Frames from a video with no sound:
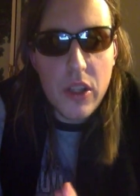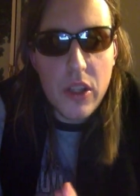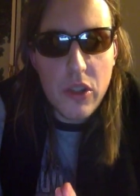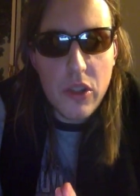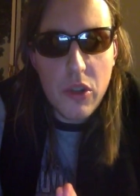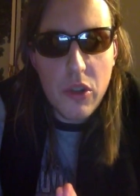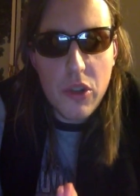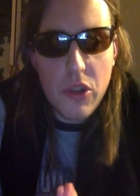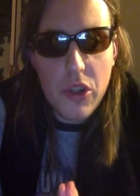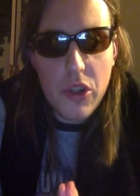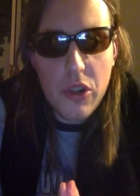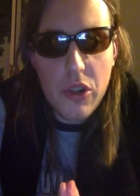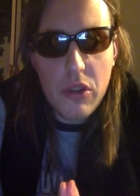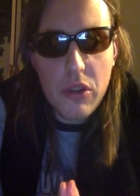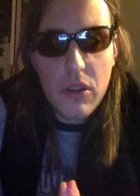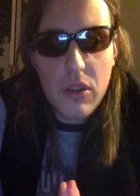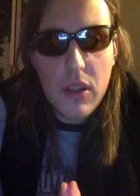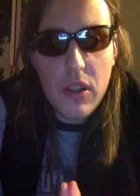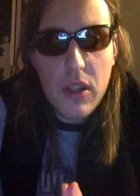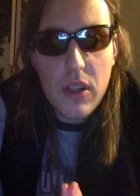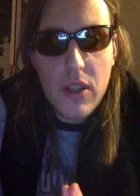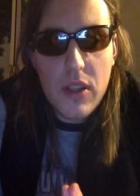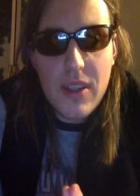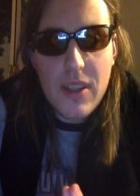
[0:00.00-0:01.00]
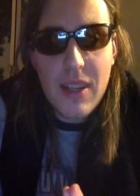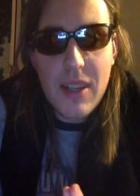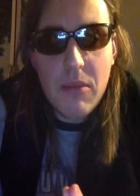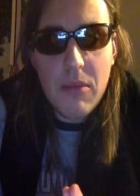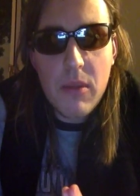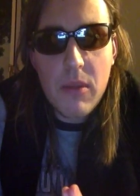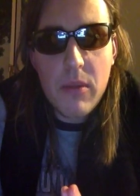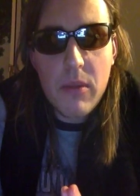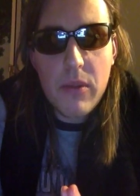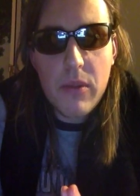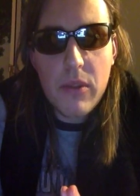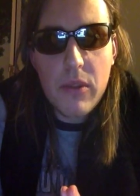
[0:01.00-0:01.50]
Jochiro,
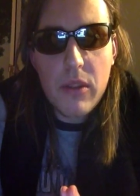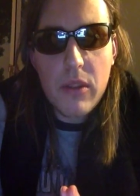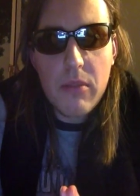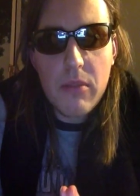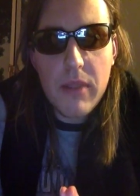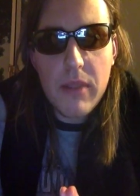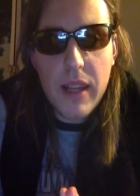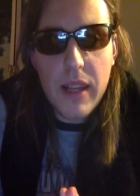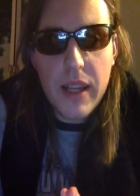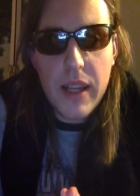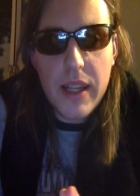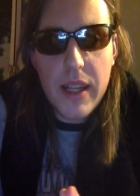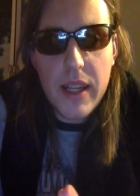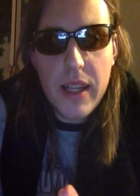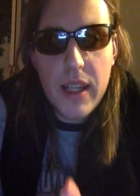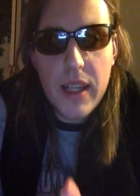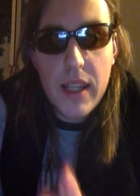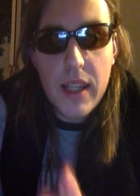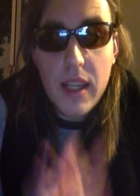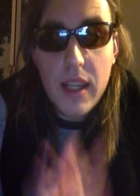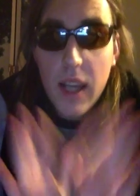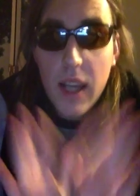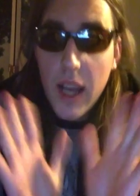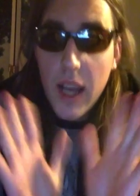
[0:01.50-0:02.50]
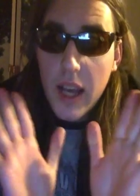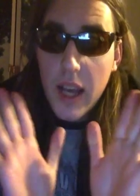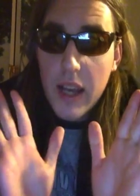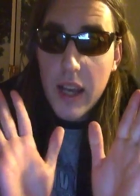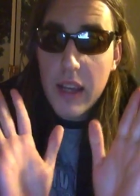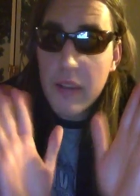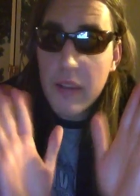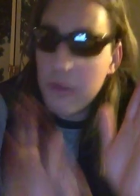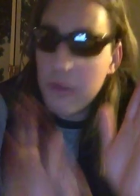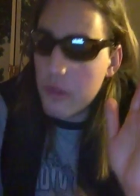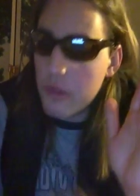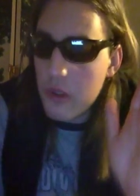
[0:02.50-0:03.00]
someone with full of blood.
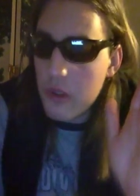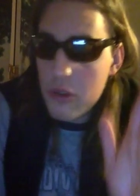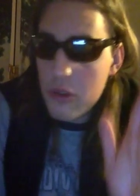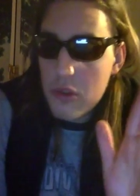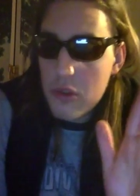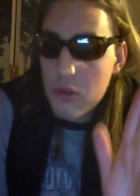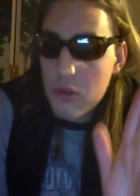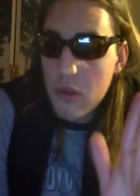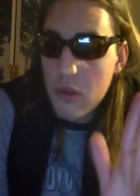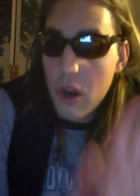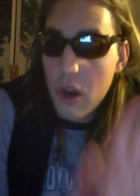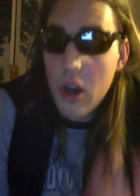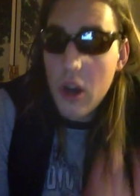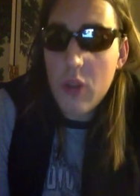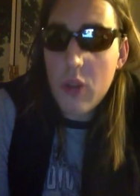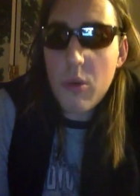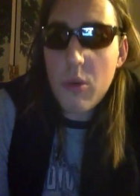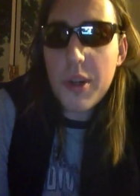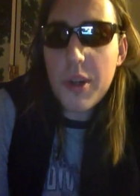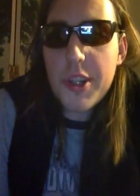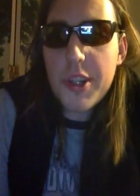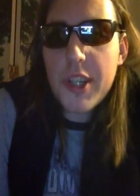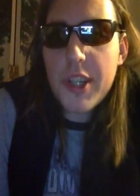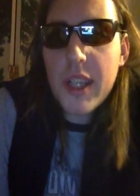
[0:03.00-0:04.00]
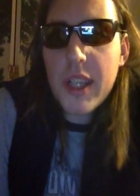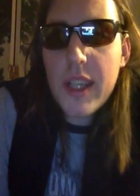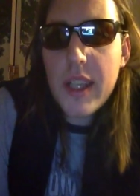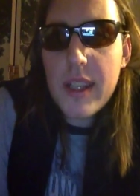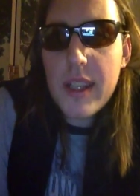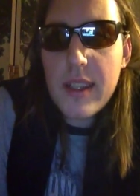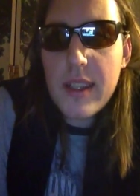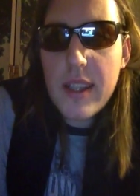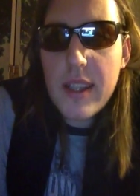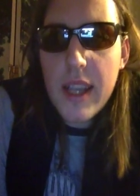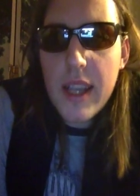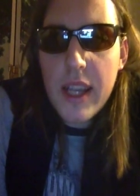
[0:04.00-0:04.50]
Hi, for those who are watching,
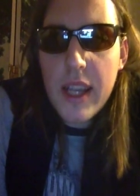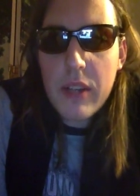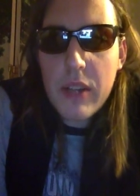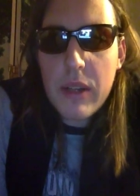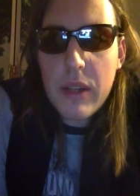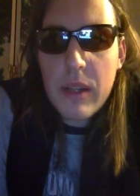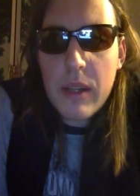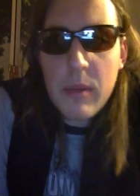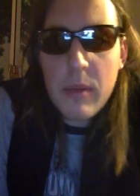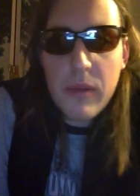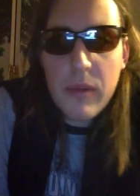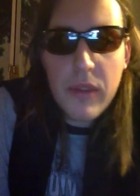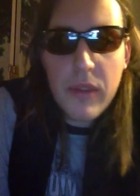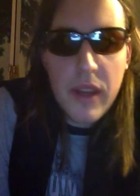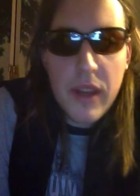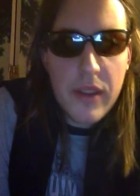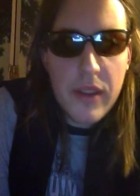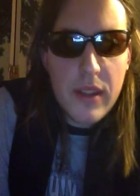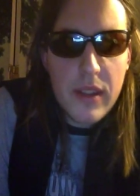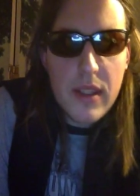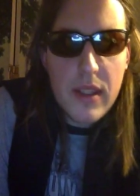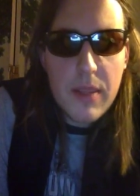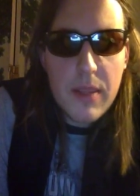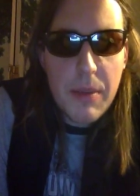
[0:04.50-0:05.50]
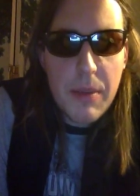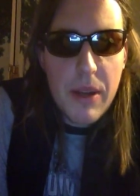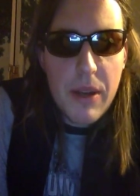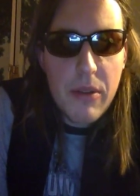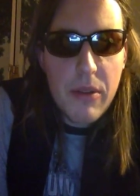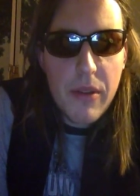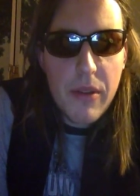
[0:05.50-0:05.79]
it's the Angry Enemy Fan to Despair